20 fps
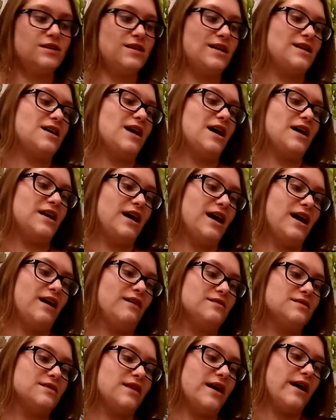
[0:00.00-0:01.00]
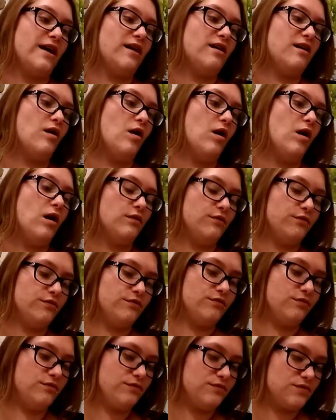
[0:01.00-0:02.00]
It kind of has that off
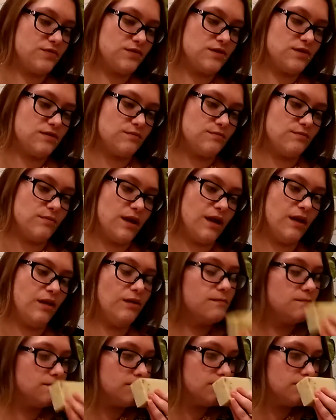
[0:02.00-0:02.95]
smell.